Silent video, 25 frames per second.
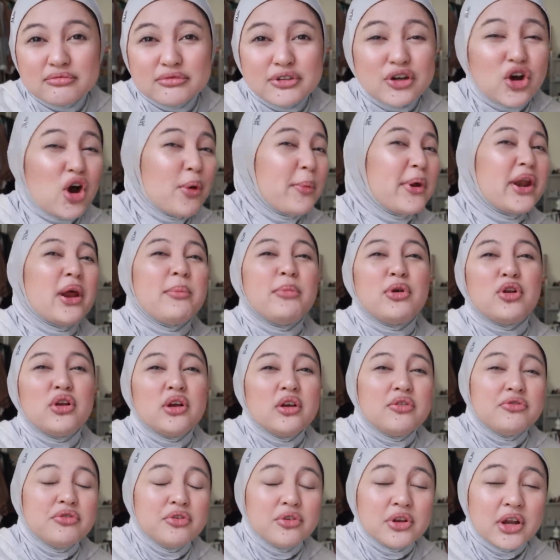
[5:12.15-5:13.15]
Comment down below
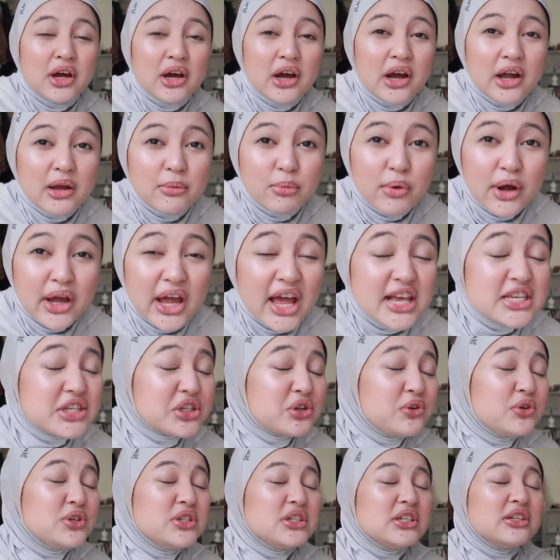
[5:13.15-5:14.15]
if you nak I buat
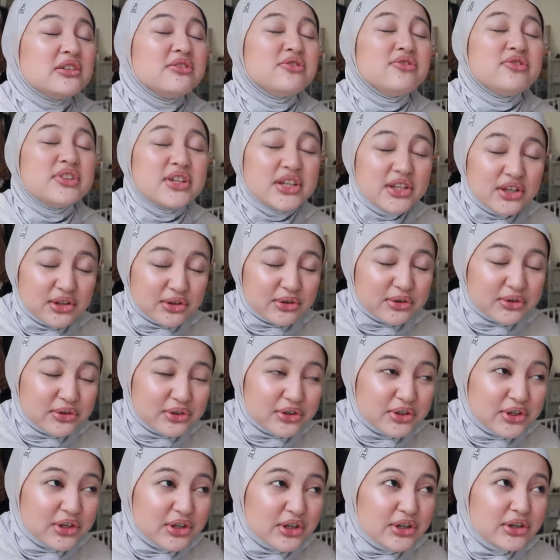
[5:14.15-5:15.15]
exclusive video
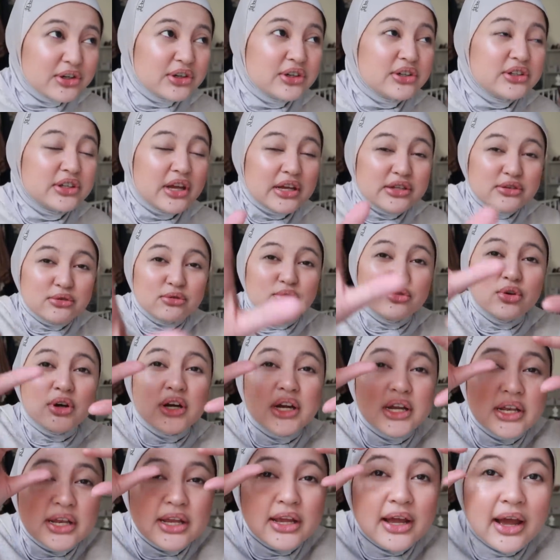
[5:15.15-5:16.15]
just
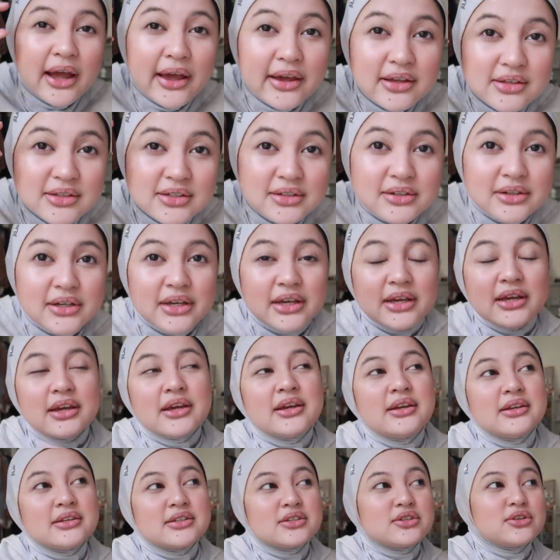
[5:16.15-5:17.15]
untuk kening eye je,
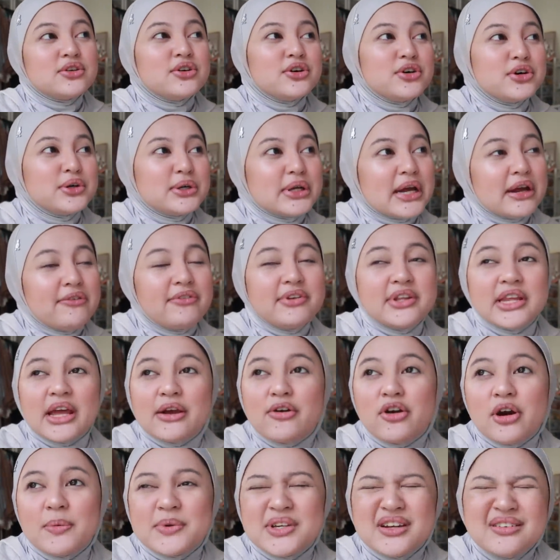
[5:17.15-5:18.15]
okay? So, every
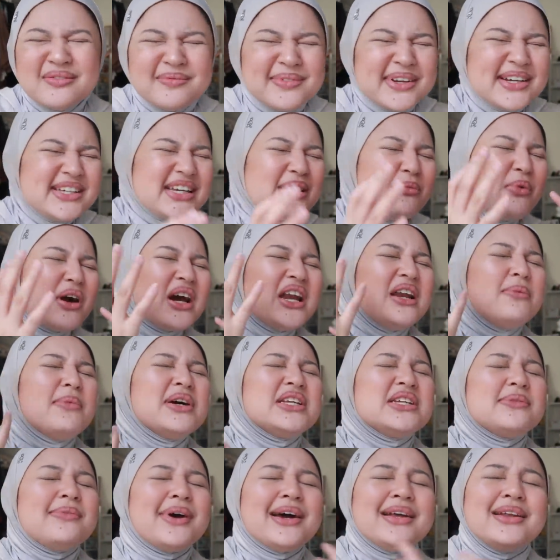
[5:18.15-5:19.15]
time korang macam, Nisha buat kening
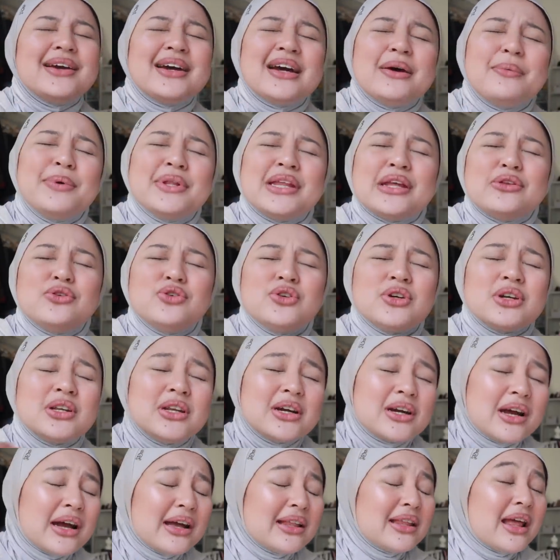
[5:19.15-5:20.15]
macam mana, kenapa tak
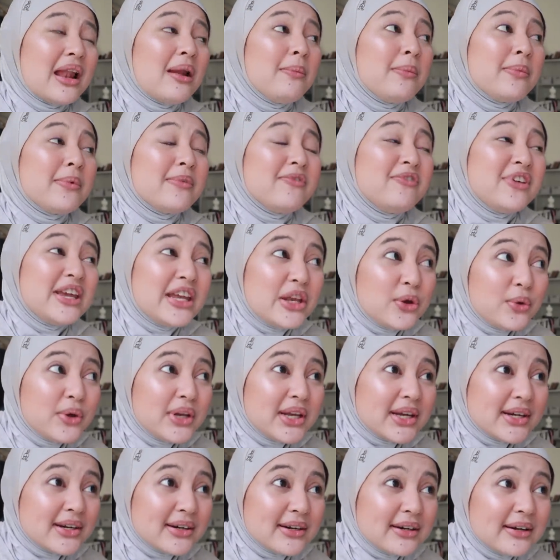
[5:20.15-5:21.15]
tunjukin dekat dalam video
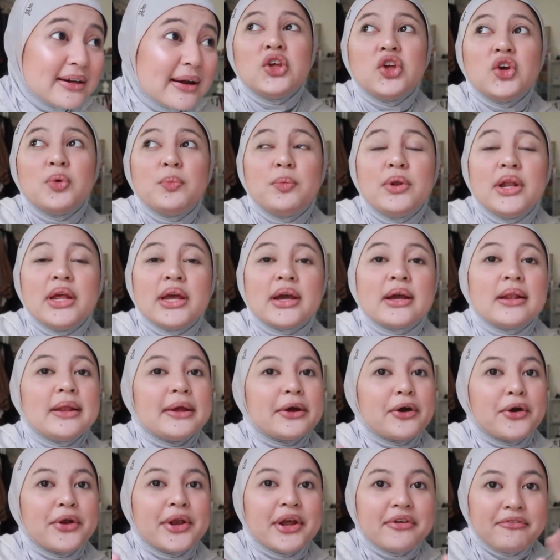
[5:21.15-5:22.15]
dia? You boleh
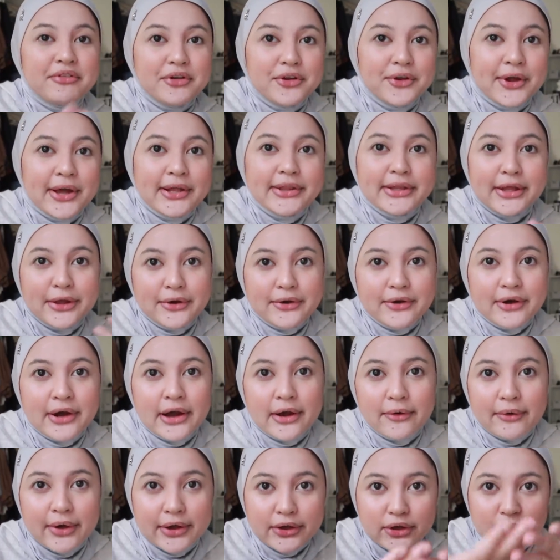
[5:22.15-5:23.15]
click on that video and tengok
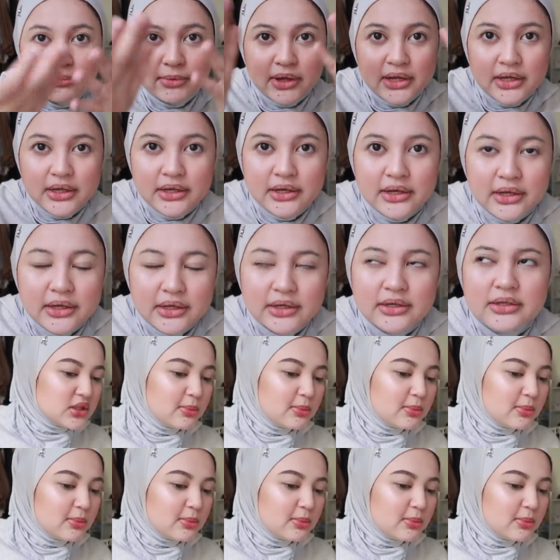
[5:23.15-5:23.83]
how I do my kening.